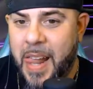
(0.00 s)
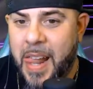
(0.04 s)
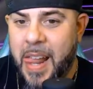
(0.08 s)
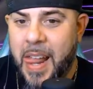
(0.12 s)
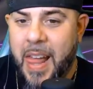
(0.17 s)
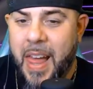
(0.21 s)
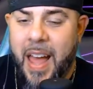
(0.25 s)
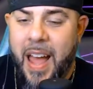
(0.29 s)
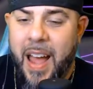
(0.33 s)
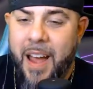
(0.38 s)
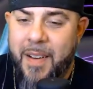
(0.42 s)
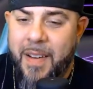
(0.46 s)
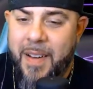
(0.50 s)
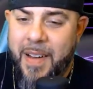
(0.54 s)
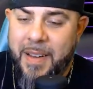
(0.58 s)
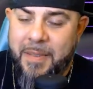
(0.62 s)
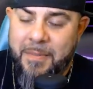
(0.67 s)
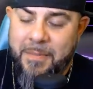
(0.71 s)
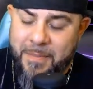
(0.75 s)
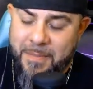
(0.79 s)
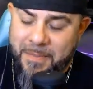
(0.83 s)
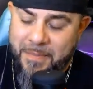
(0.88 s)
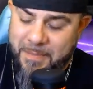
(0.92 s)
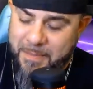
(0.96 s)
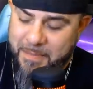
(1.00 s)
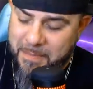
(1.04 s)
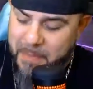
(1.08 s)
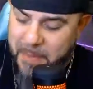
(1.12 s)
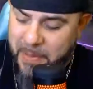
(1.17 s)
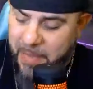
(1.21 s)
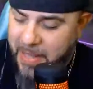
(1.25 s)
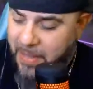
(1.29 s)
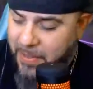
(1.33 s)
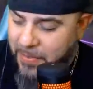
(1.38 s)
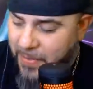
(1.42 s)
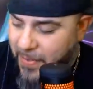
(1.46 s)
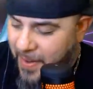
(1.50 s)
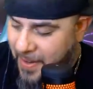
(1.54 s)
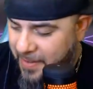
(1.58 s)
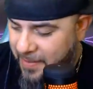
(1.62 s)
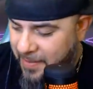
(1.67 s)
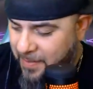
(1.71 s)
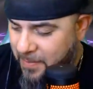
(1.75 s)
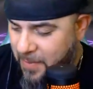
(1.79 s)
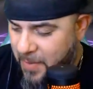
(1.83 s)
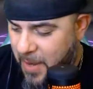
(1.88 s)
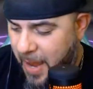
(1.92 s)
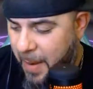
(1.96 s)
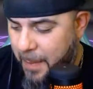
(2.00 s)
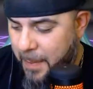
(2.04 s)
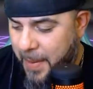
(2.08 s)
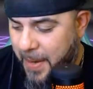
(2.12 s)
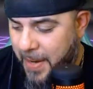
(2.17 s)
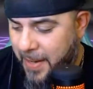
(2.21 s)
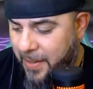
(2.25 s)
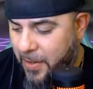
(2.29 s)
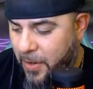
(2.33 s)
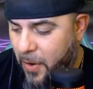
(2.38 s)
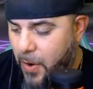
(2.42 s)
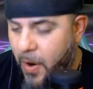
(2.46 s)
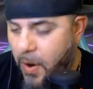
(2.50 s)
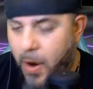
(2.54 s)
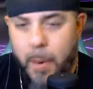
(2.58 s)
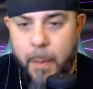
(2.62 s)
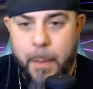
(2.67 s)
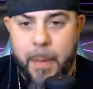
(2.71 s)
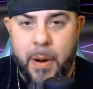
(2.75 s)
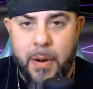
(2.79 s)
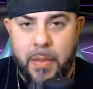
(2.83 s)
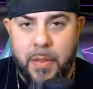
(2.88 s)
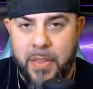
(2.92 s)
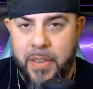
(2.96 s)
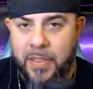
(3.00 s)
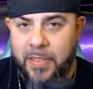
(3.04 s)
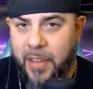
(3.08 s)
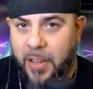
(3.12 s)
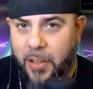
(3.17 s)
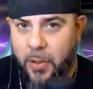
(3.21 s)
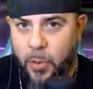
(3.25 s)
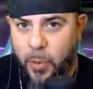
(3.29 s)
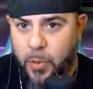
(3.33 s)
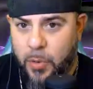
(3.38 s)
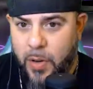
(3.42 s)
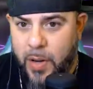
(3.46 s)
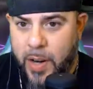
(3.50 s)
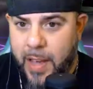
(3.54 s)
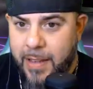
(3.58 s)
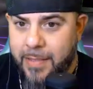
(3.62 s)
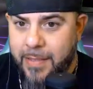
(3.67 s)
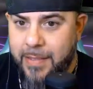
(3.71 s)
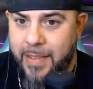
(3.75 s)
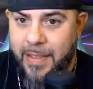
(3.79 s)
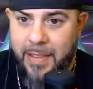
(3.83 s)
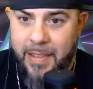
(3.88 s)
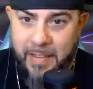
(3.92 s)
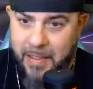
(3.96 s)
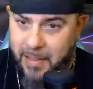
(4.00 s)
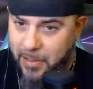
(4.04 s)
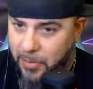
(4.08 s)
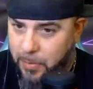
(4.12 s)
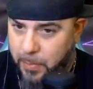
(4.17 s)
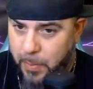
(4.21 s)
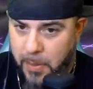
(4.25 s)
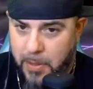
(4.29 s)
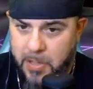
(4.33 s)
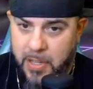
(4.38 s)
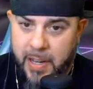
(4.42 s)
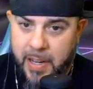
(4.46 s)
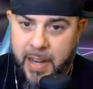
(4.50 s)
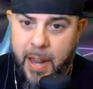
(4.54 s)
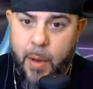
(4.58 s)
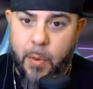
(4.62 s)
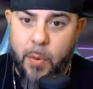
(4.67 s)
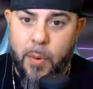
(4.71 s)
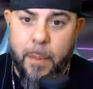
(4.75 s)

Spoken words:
All right, but that's fine. I mean, there are better things they can do with their lives, especially now with